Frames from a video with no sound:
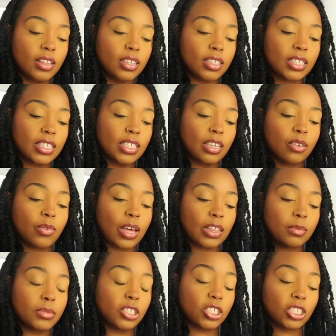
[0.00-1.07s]
let's see we've got
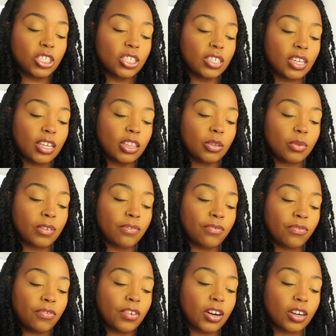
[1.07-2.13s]
the magician in the
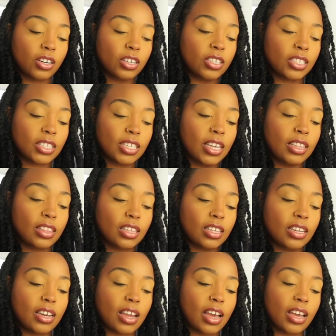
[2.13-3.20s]
reverse and
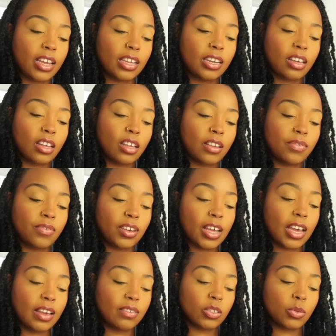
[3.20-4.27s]
the nine of
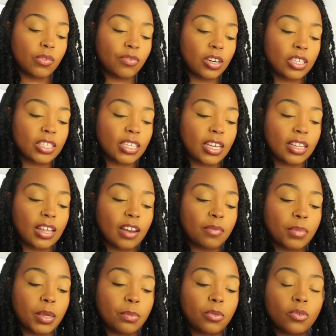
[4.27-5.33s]
knives in reverse yeah a lot
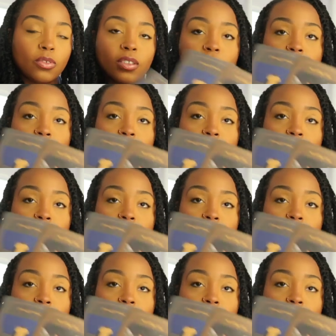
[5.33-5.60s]
of people